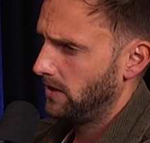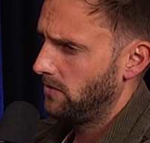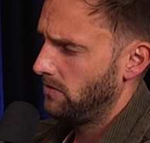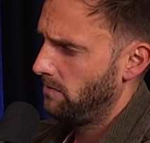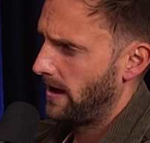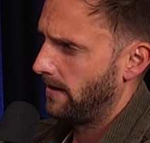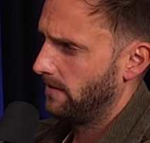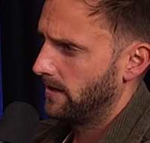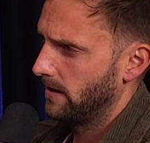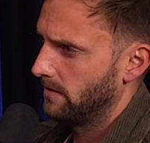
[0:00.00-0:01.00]
I think I want to Mount
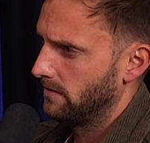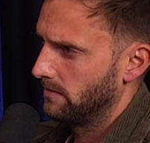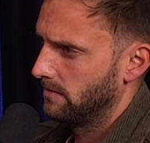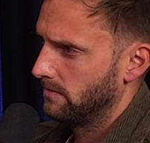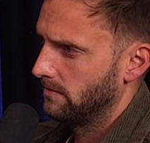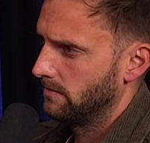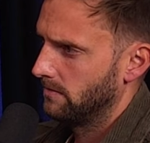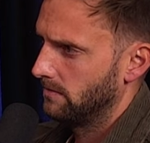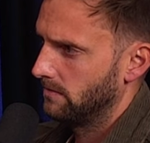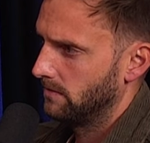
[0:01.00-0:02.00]
Erica. Oh,
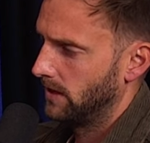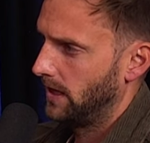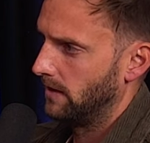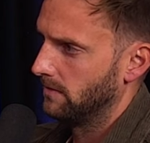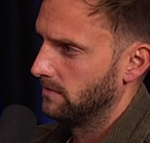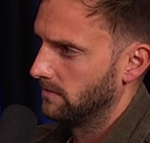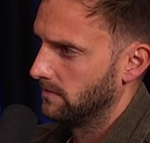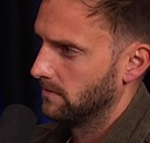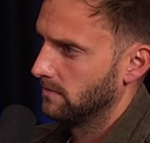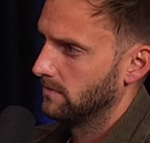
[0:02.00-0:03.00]
okay. yeah.
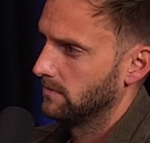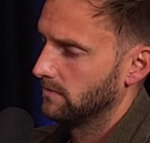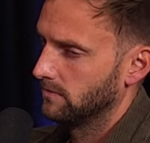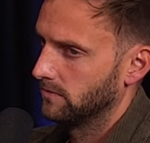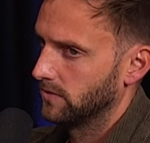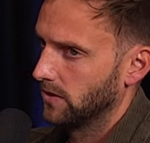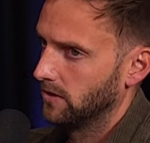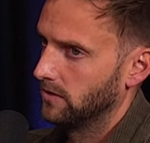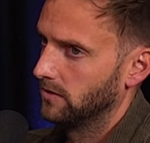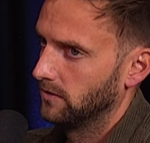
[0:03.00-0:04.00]
Oh, yeah.
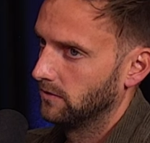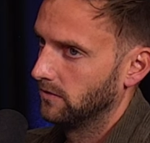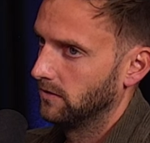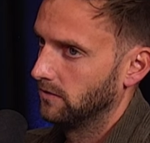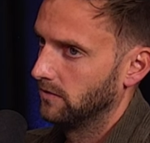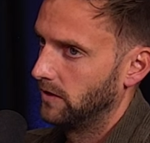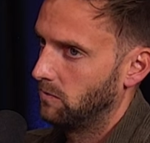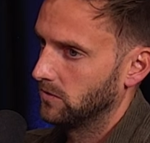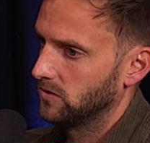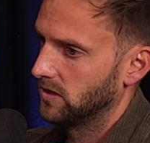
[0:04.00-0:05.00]
So there you go. If
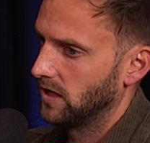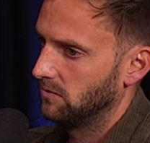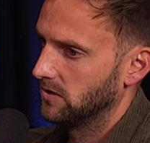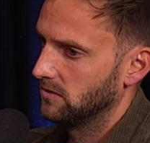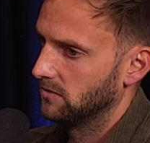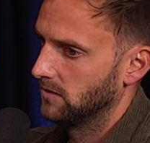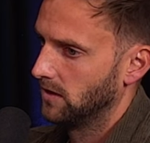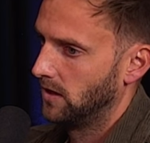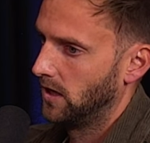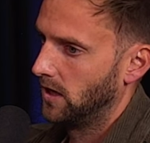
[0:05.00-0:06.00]
anyone wants to come and
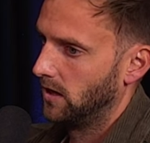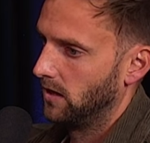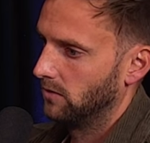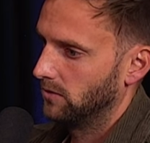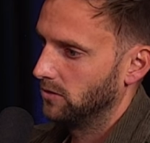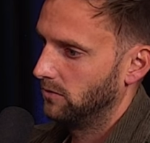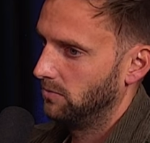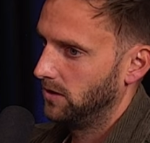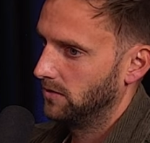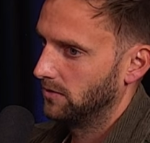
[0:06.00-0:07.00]
watch it
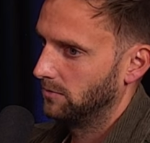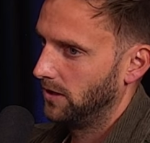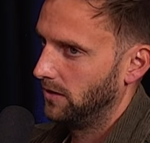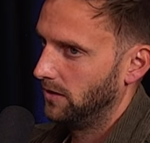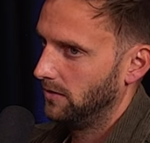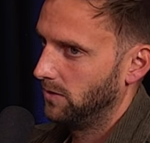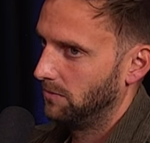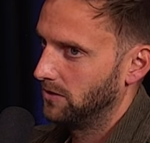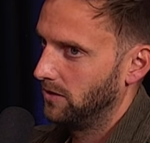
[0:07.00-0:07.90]
with me, I'll be there by